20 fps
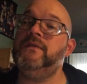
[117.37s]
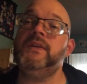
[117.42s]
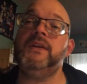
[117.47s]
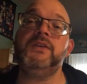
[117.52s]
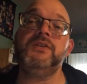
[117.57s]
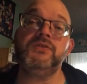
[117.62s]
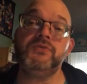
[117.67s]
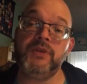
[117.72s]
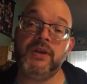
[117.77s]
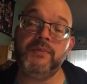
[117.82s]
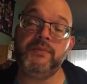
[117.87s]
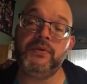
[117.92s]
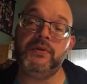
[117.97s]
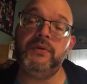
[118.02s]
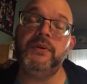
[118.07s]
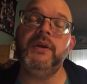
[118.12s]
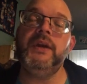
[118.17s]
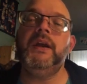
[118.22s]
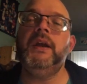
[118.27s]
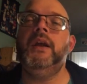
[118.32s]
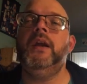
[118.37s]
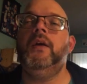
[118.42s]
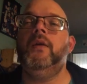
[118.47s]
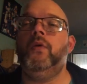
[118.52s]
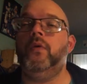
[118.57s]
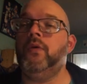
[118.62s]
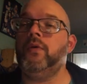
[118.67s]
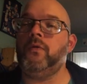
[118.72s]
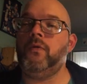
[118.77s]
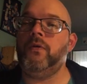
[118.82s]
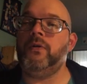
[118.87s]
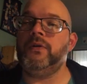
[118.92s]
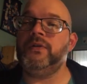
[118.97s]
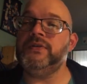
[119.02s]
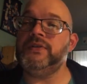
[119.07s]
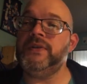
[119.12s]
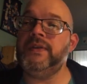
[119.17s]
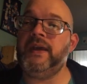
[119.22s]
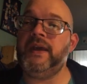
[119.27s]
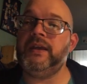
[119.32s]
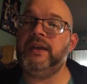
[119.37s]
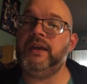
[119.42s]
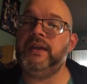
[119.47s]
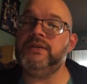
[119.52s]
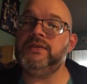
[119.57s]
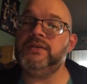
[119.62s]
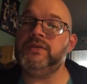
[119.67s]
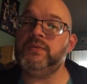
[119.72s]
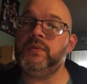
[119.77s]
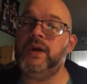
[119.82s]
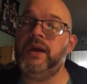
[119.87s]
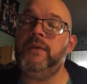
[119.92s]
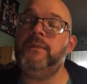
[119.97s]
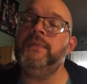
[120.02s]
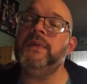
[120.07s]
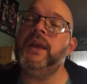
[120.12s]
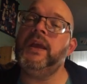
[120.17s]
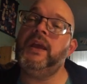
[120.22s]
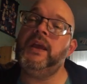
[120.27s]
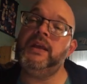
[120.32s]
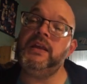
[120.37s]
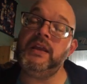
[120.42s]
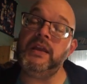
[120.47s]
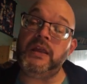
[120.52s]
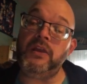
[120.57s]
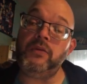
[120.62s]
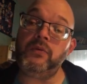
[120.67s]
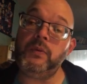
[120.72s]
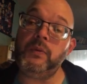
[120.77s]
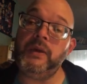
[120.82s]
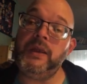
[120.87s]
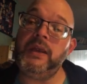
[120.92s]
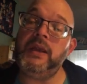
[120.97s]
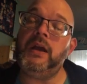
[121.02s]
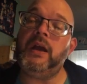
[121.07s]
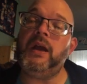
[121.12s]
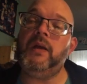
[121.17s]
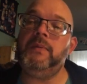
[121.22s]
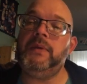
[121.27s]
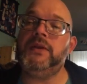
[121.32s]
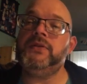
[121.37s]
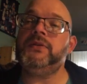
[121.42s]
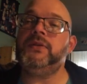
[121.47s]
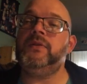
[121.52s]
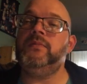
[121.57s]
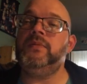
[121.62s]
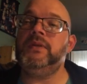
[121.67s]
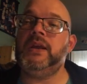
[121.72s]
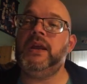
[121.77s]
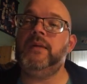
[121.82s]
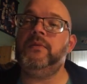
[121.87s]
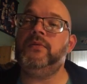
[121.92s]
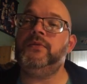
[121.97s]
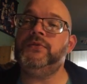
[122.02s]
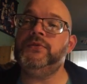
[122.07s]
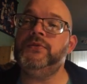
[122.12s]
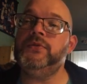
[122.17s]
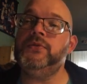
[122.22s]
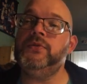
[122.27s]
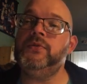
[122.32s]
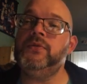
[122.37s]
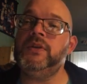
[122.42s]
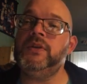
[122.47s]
things trample, or auras in that case as well. And either way, I'll basically be able to